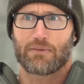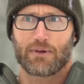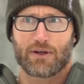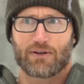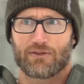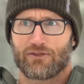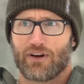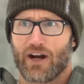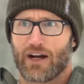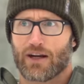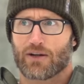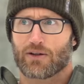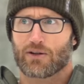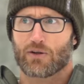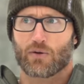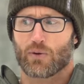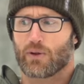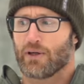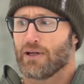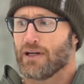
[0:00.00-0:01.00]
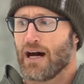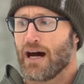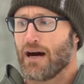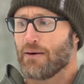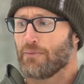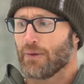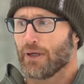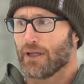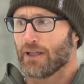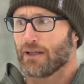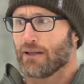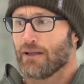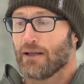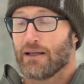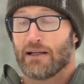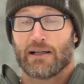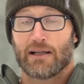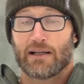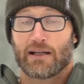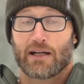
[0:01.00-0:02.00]
had been fired or not, but
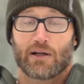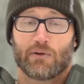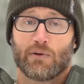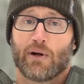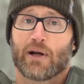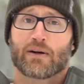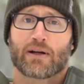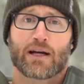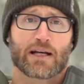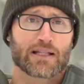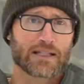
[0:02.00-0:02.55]
a round